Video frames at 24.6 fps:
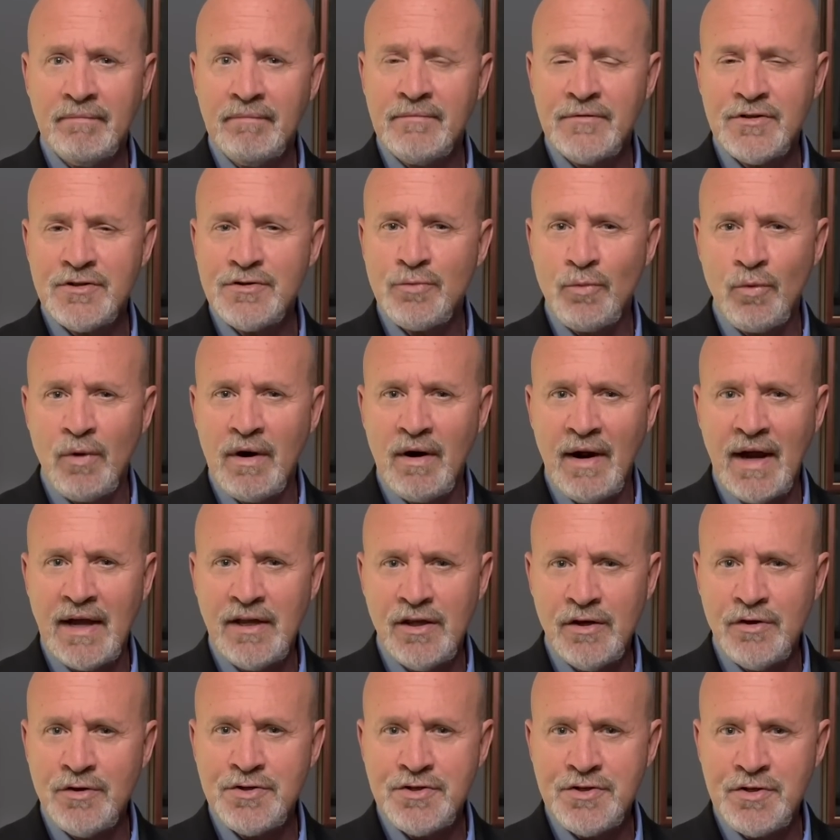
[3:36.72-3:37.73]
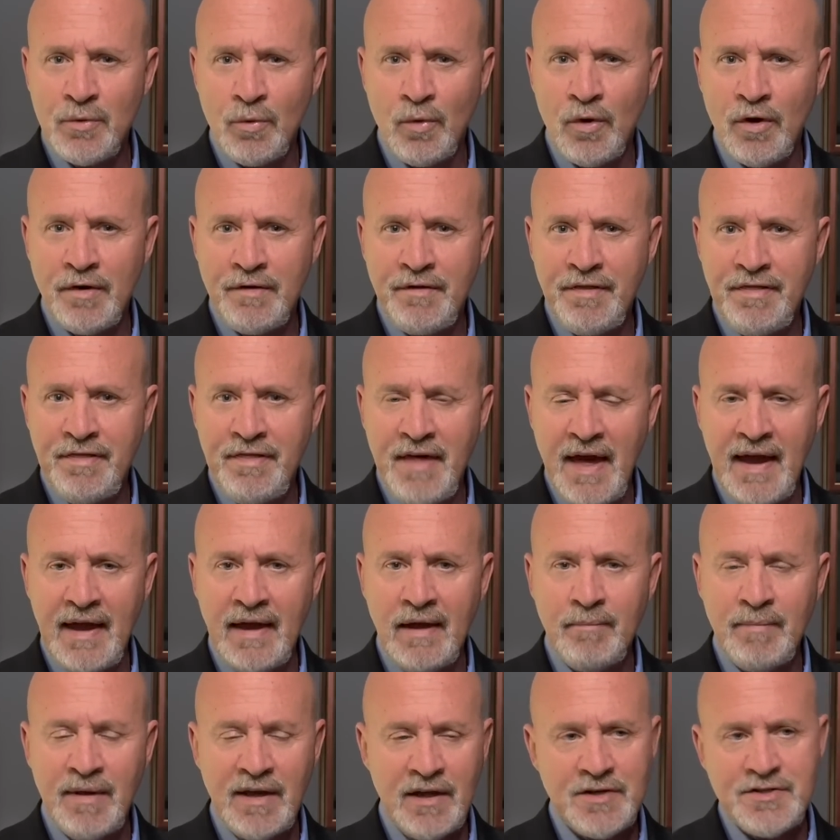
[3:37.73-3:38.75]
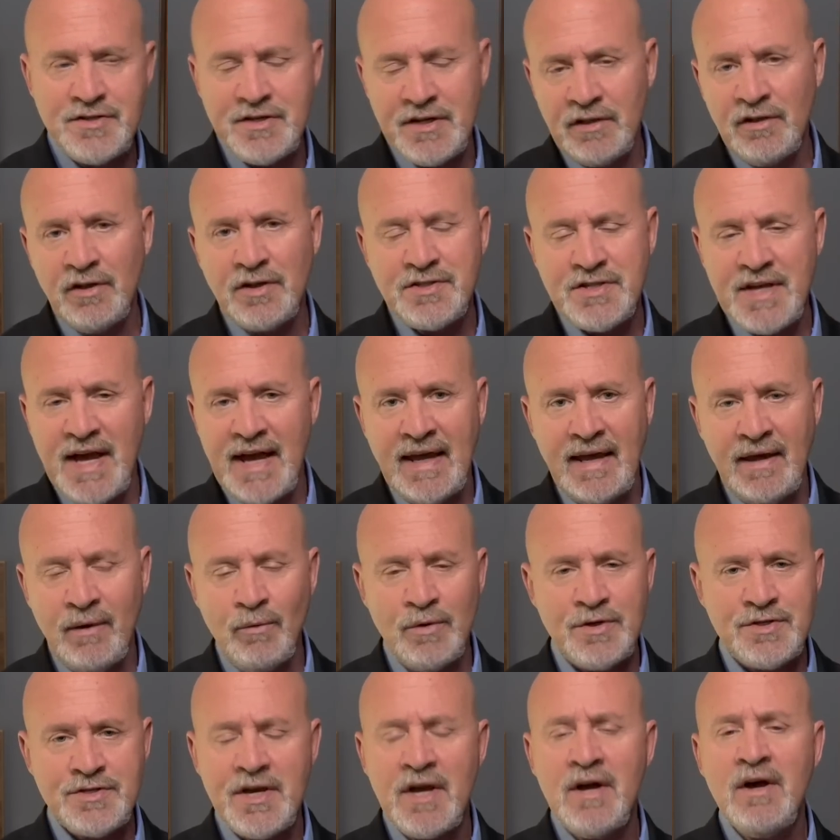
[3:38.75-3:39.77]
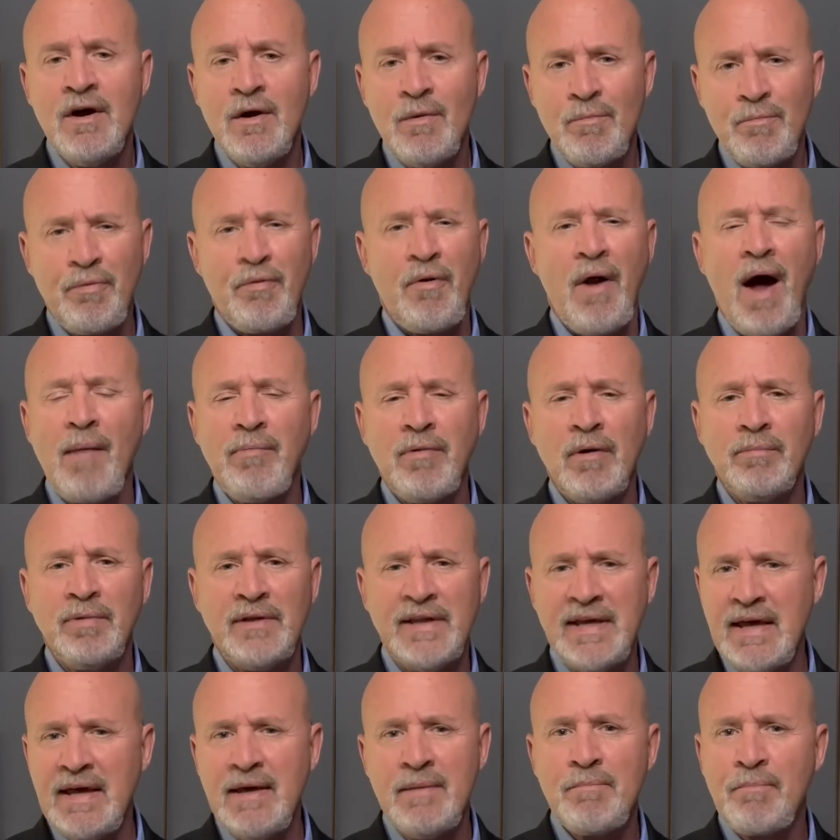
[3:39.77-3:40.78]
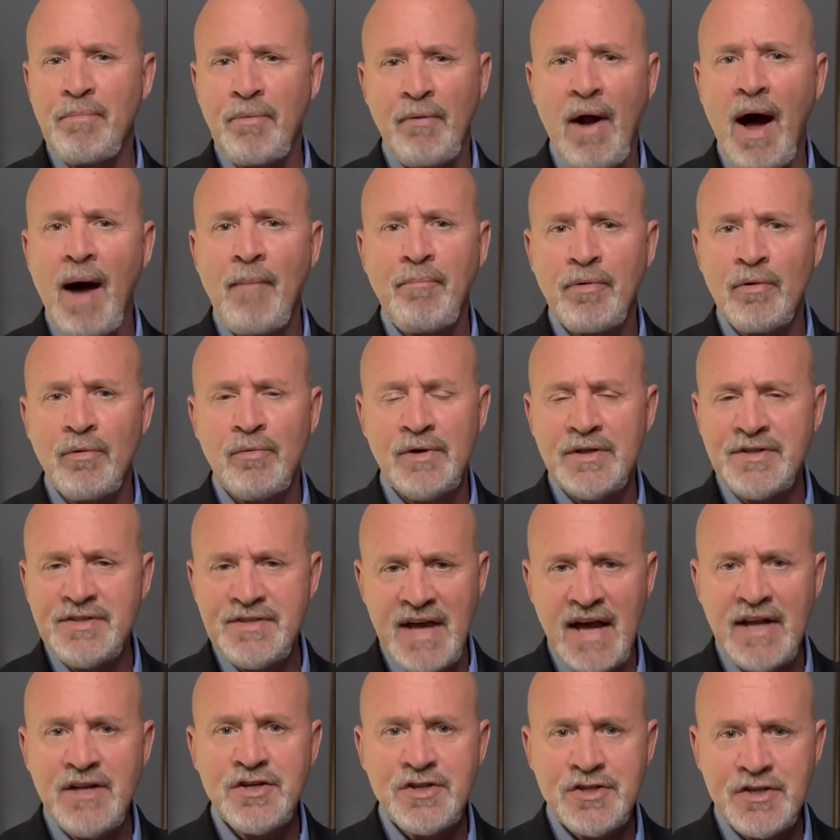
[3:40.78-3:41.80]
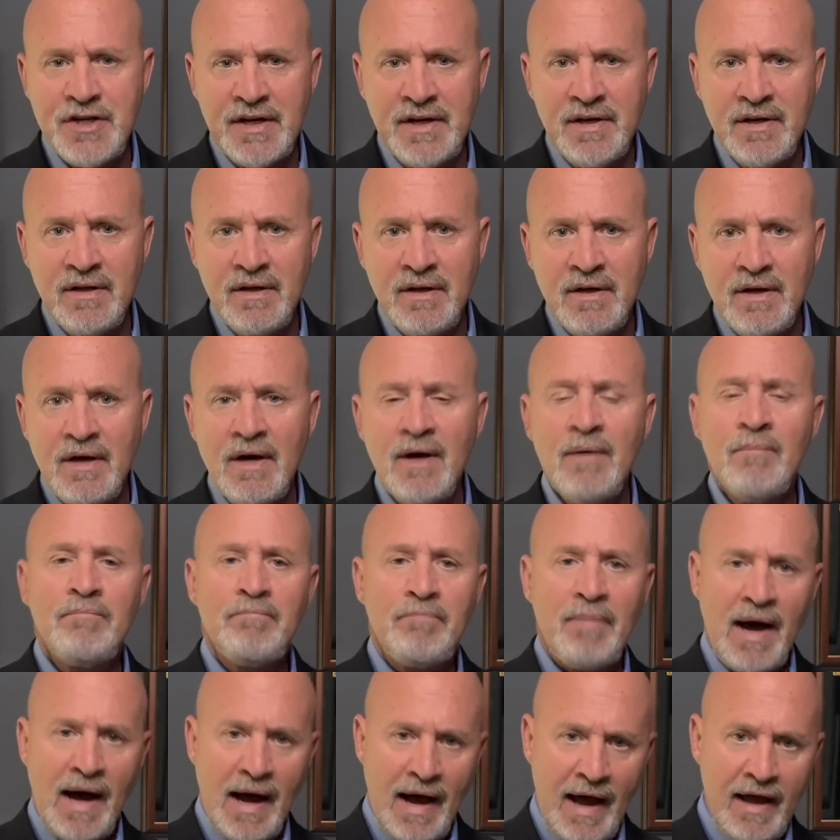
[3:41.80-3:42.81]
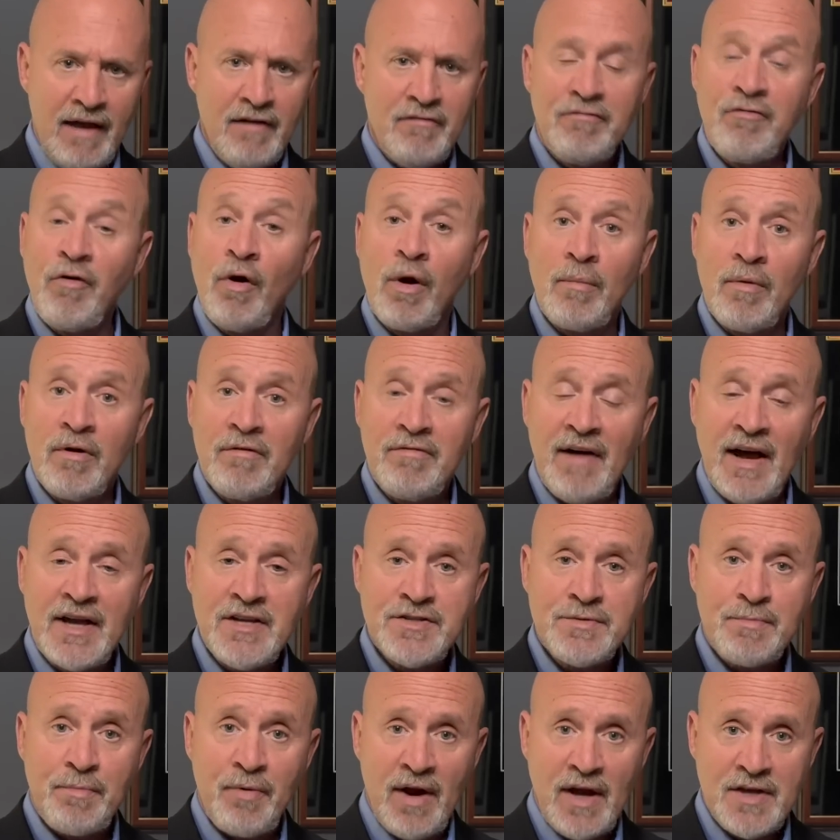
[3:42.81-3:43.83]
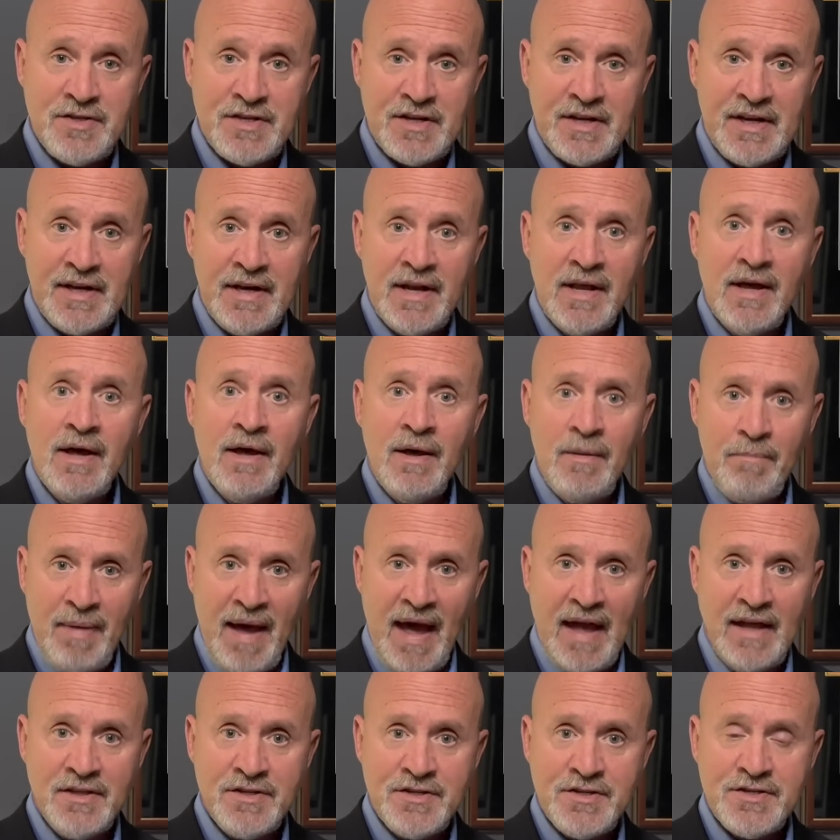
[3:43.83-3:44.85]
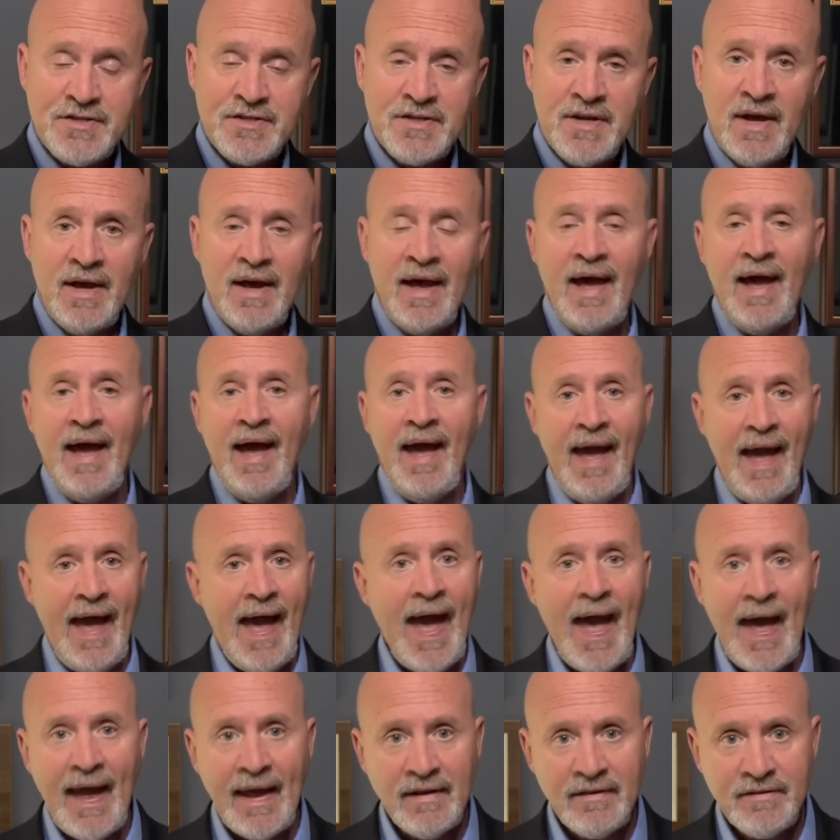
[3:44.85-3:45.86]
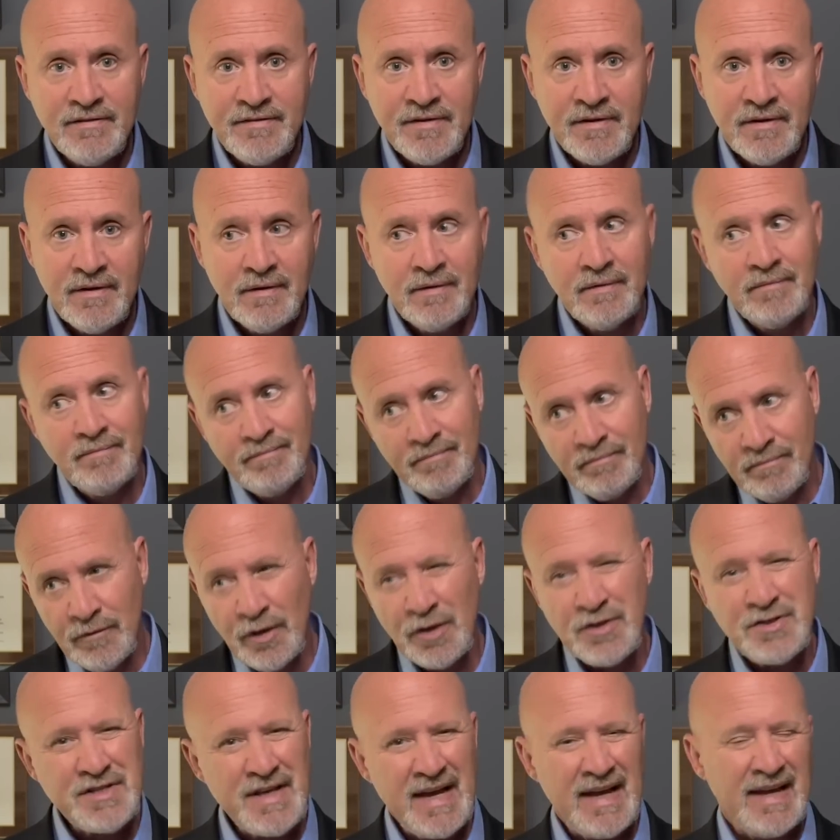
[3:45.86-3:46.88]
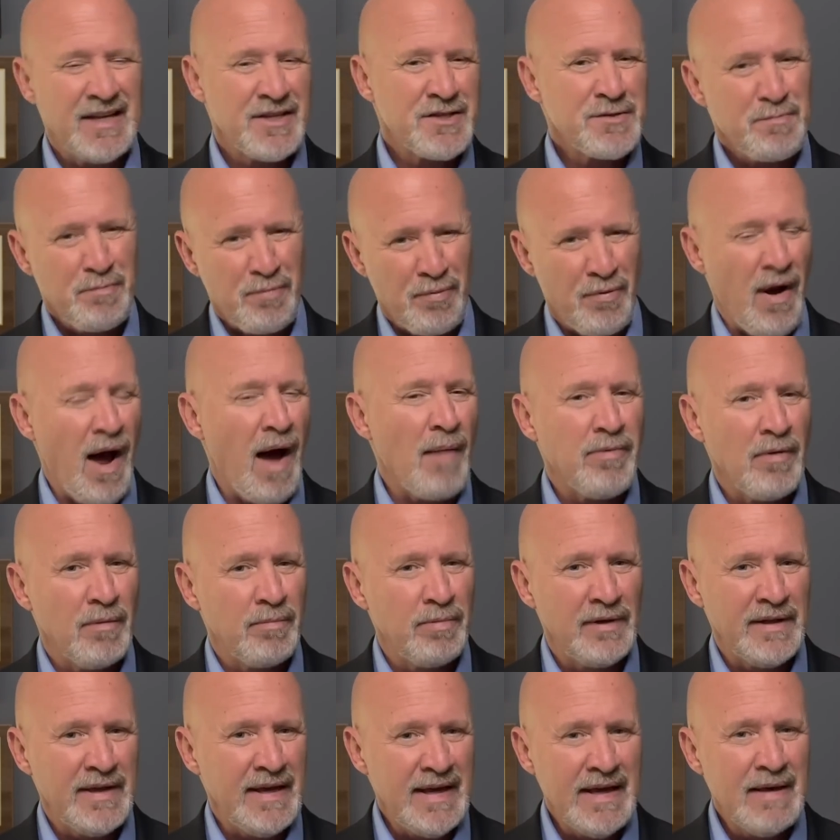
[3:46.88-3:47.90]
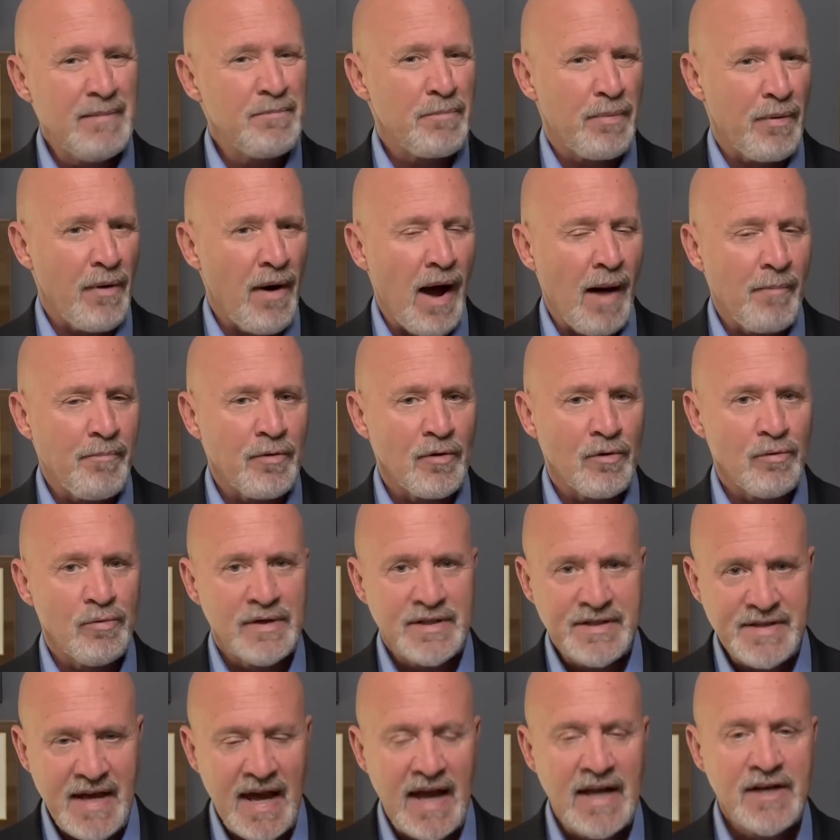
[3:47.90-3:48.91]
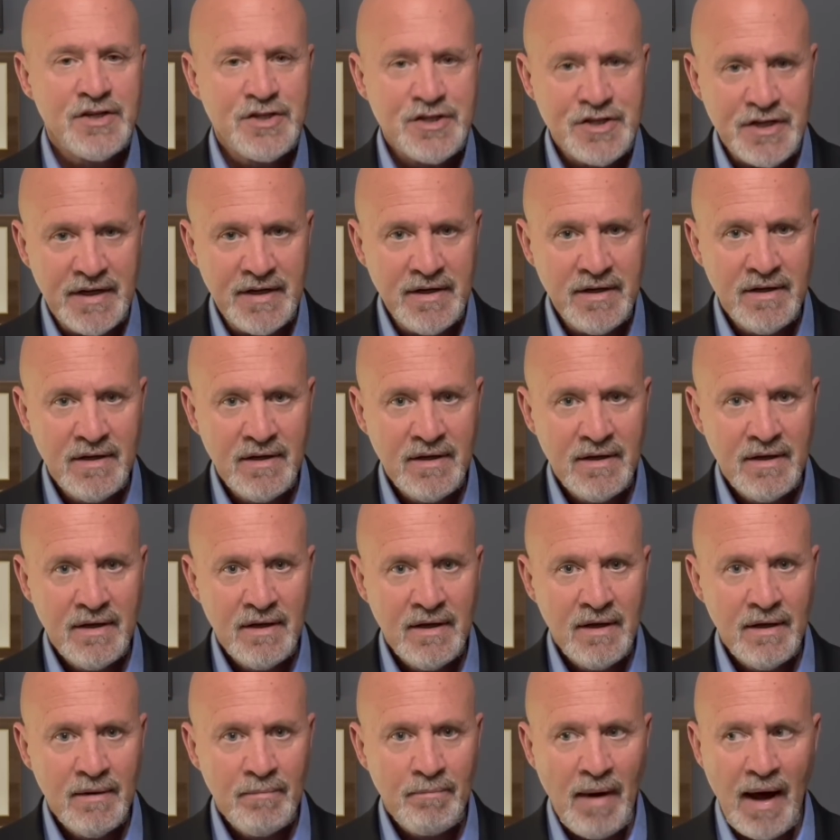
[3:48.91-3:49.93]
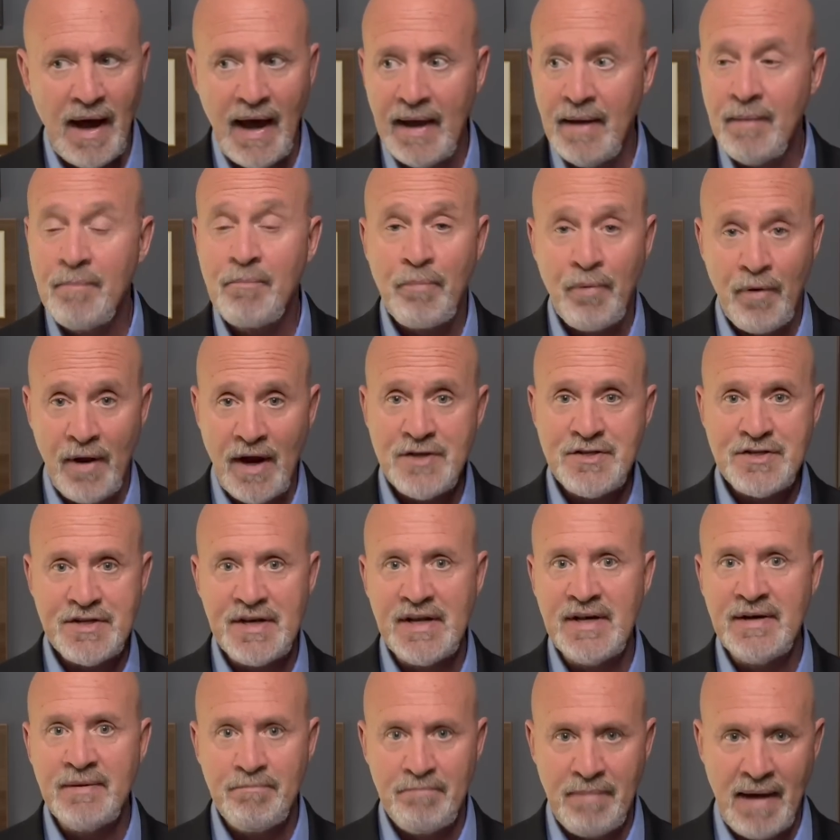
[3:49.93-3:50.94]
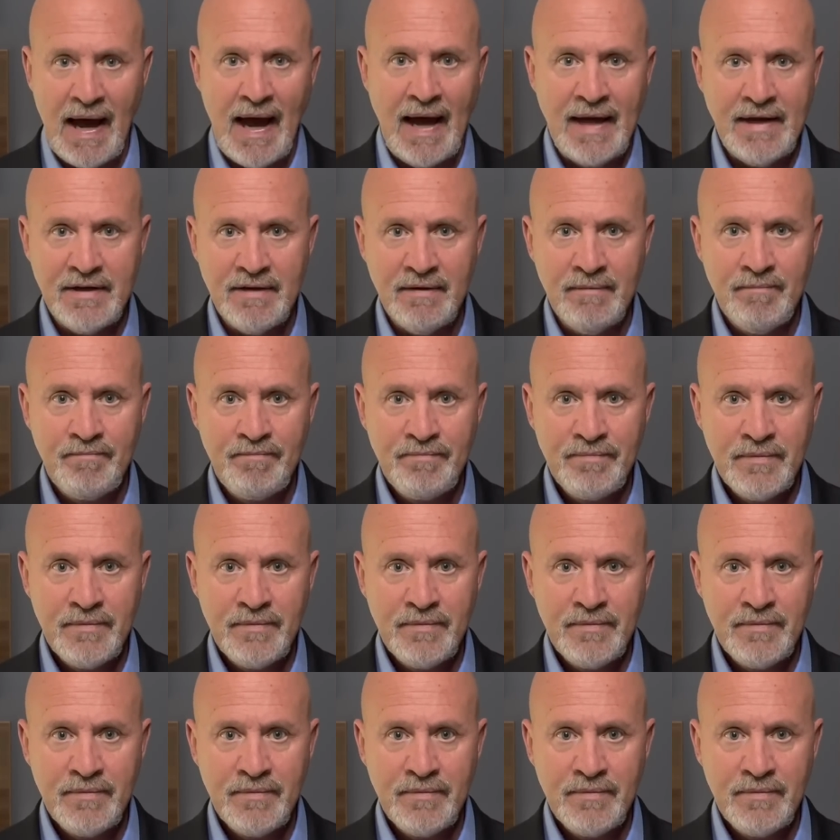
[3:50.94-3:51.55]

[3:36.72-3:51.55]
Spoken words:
It's where I use the word thing because it looks like it was probably improper retention by former Vice President Pence, and looks like it's probably improper retention by President Biden.